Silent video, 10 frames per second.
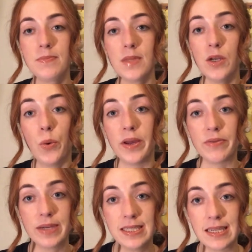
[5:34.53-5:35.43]
quite
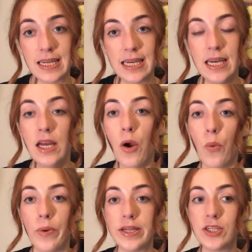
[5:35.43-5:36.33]
recently,
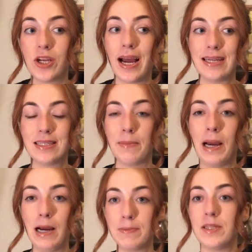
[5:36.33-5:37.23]
which has some
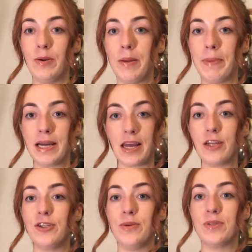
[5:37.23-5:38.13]
absolutely banging
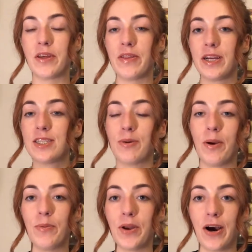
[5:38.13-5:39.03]
tunes on there, so I
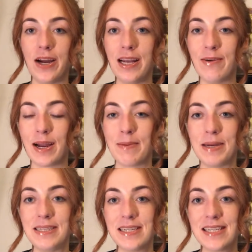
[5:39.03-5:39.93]
would highly
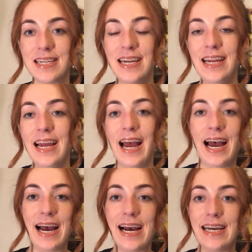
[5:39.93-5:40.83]
recommend it.
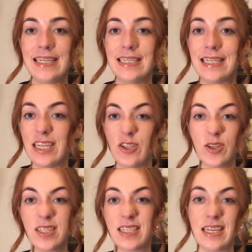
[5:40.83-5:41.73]
And he
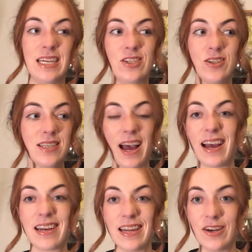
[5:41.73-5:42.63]
just
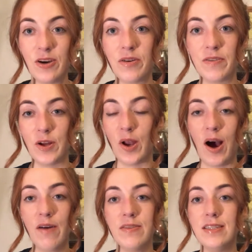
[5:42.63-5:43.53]
can't get enough. You'll
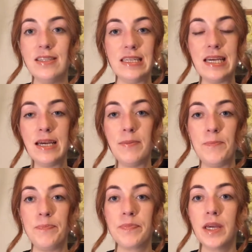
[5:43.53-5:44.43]
often see him
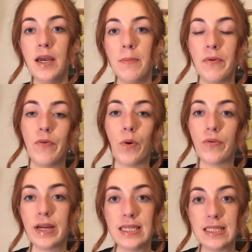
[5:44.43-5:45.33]
before
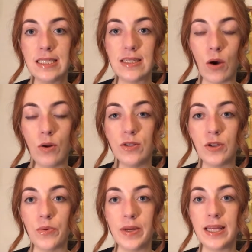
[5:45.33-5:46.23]
races also
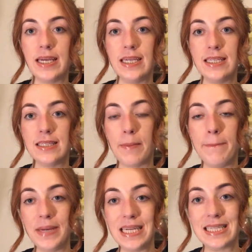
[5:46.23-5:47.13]
with his
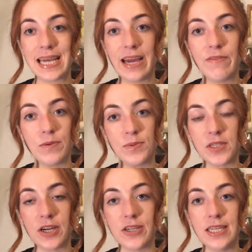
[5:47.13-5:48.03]
Beats headphones
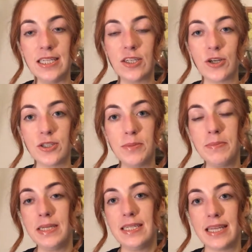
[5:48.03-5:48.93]
on, his custom
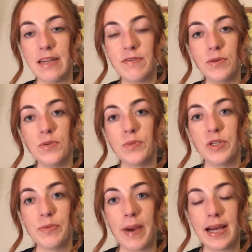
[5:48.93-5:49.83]
Beats headphones
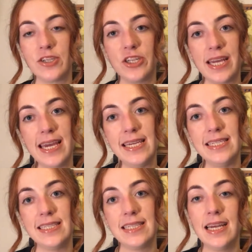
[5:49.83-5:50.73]
which match
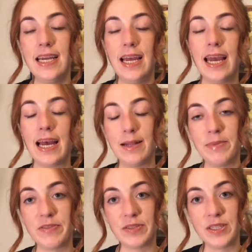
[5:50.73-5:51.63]
his helmet
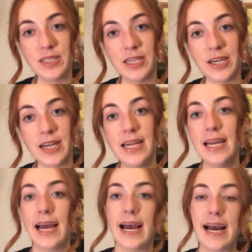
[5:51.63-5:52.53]
for this year,
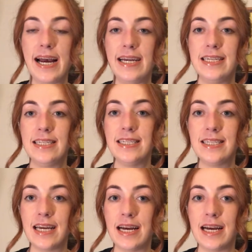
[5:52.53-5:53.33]
and